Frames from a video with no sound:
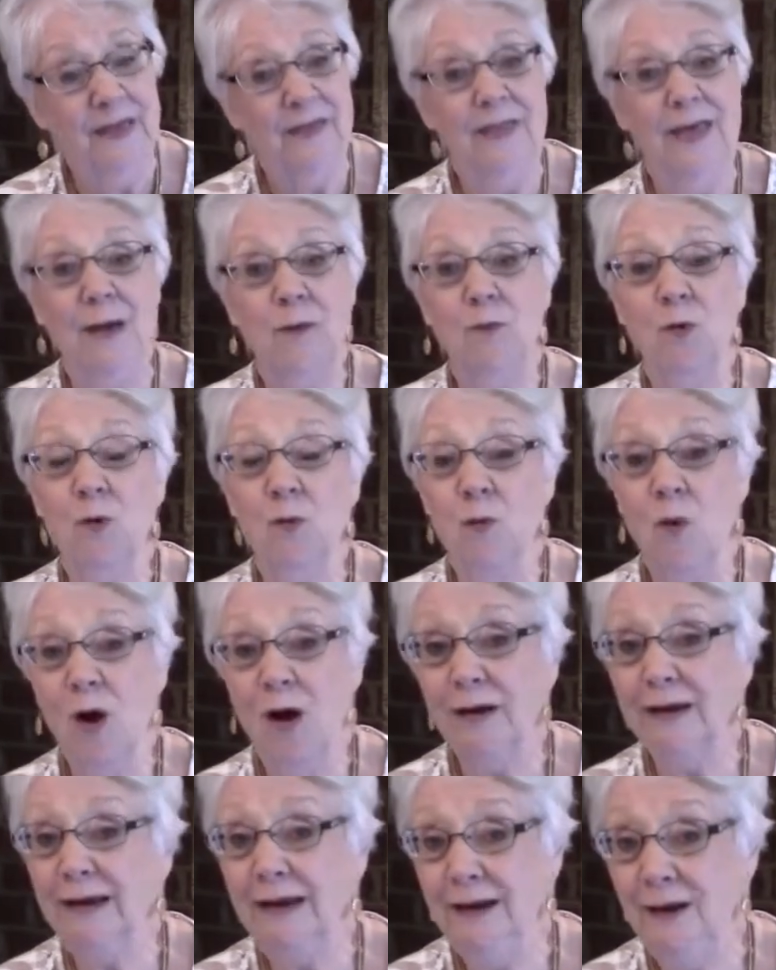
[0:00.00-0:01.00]
they were
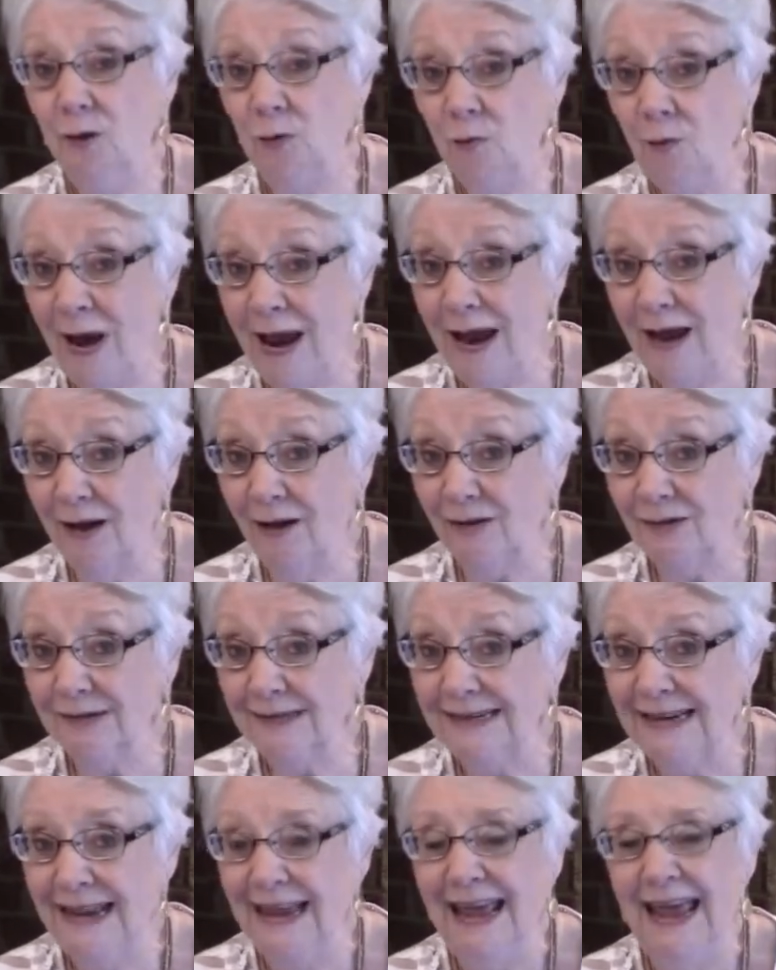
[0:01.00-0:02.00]
walking
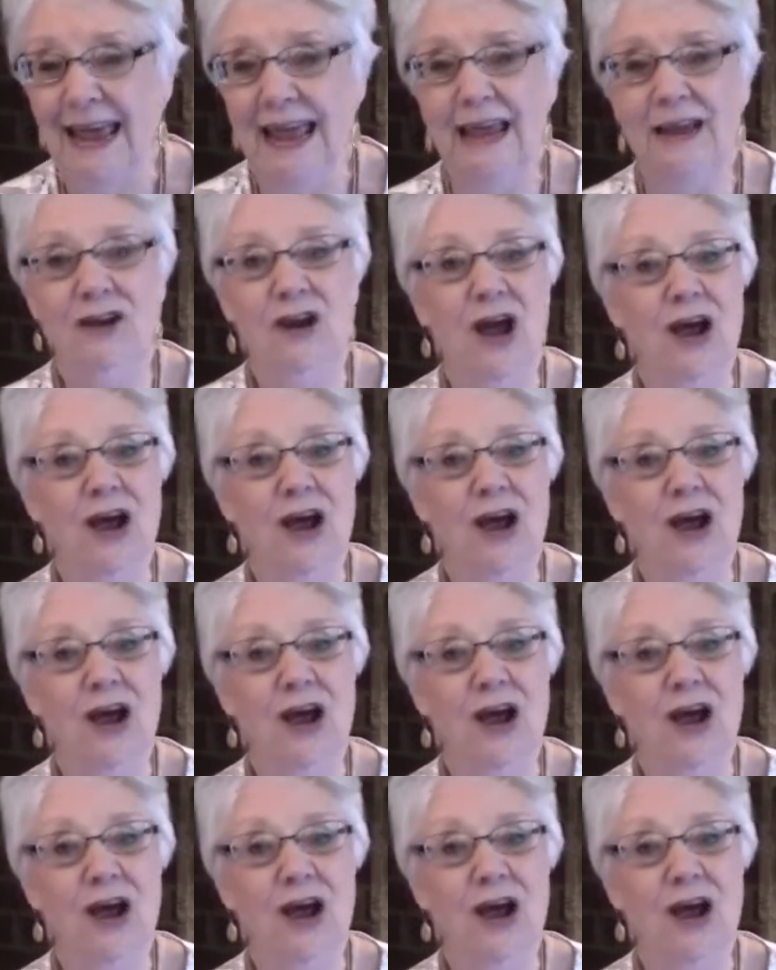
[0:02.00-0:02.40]
around. And